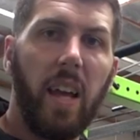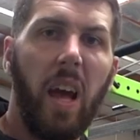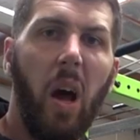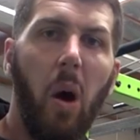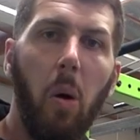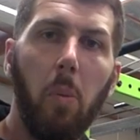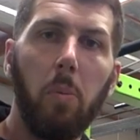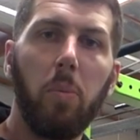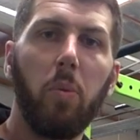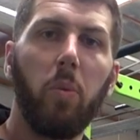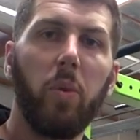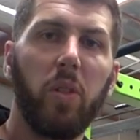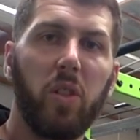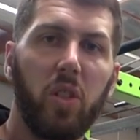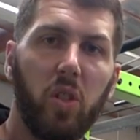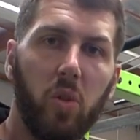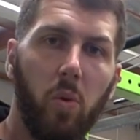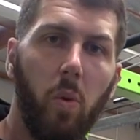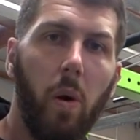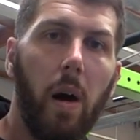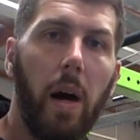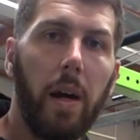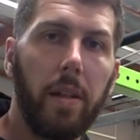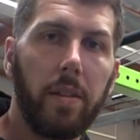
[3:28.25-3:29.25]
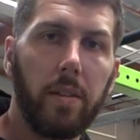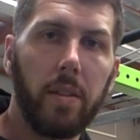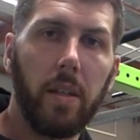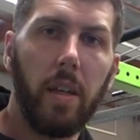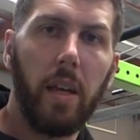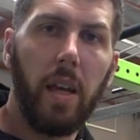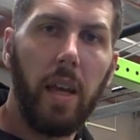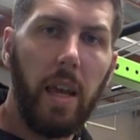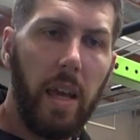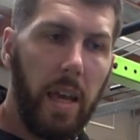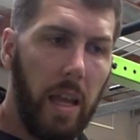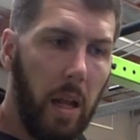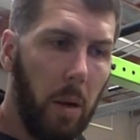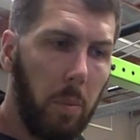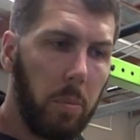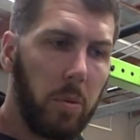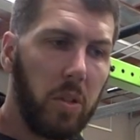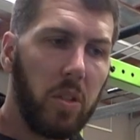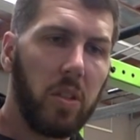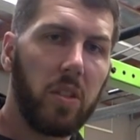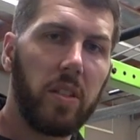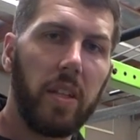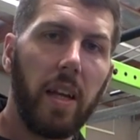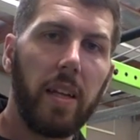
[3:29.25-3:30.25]
help with squats. It helps
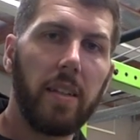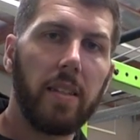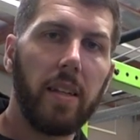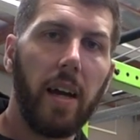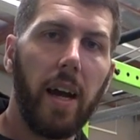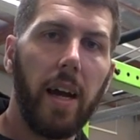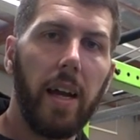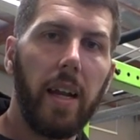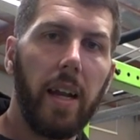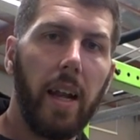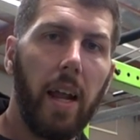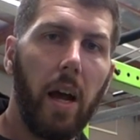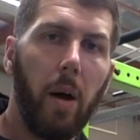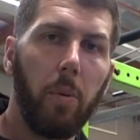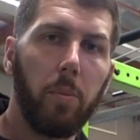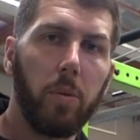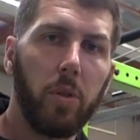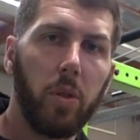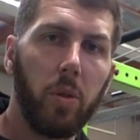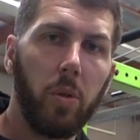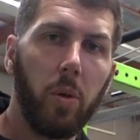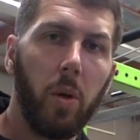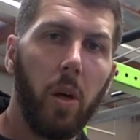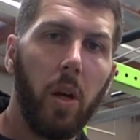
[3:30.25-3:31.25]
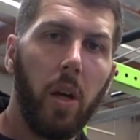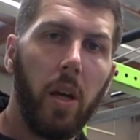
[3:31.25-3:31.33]
you stay tight, it helps you